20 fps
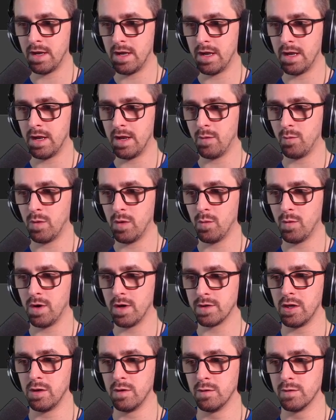And we
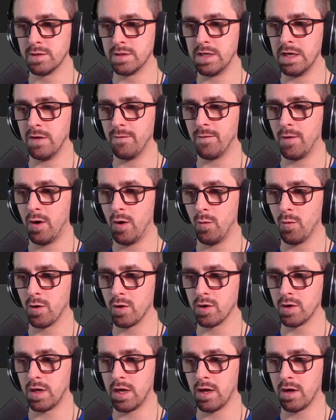want use default
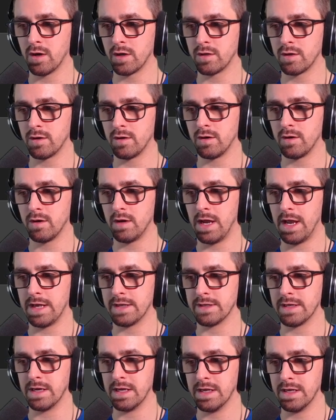word character
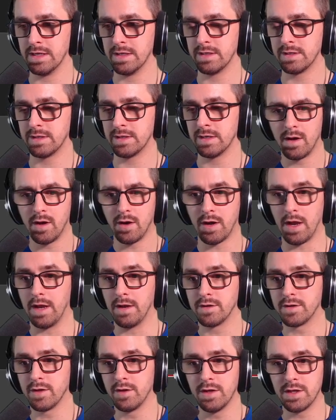as it is. Okay,
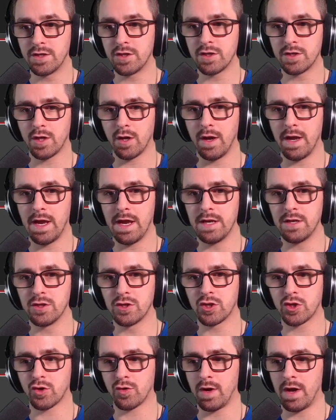so let's just go ahead
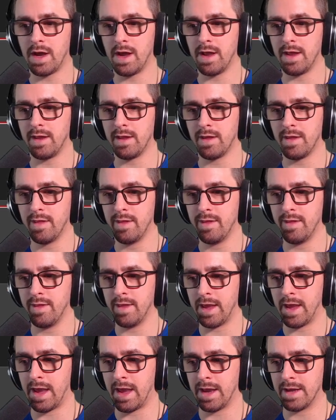and try
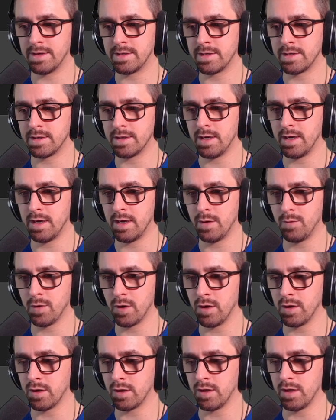that. Uh, we'll
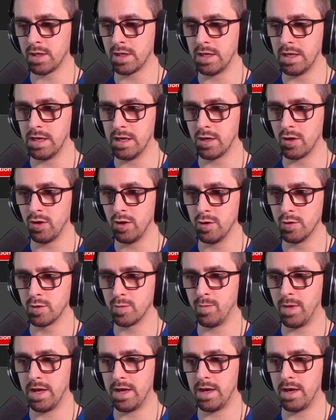go ahead and click the close
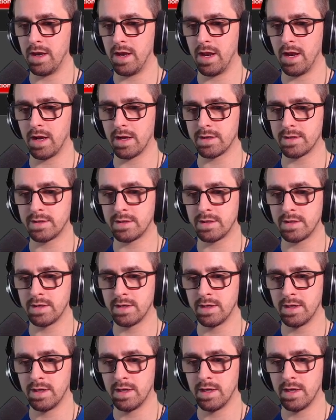button next.
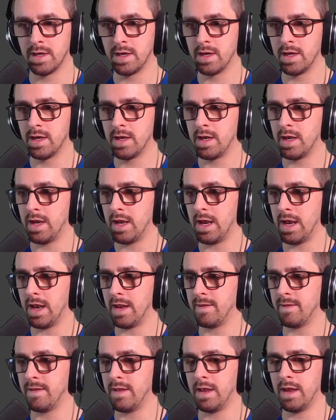
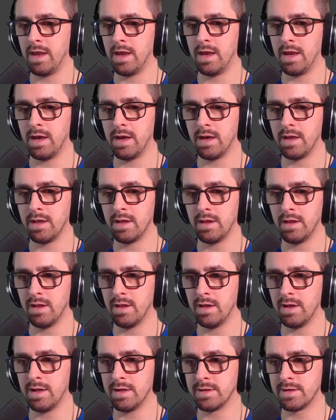And then
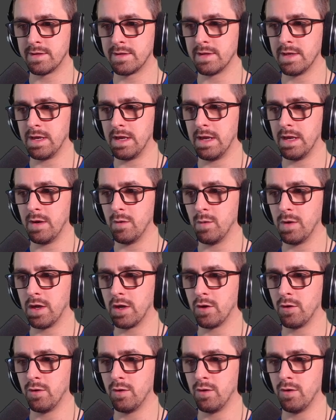let's see, we
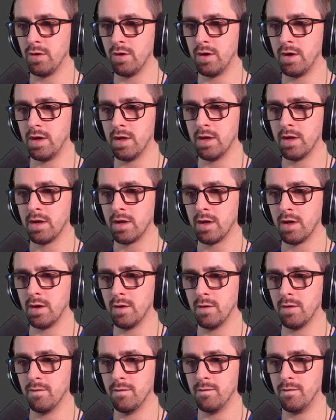could
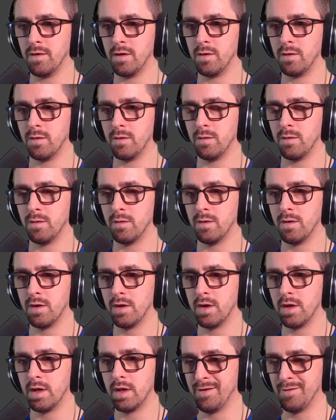go to view.
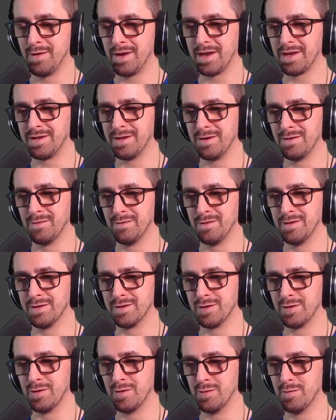We could do the
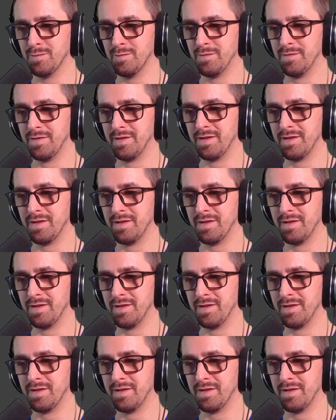zoom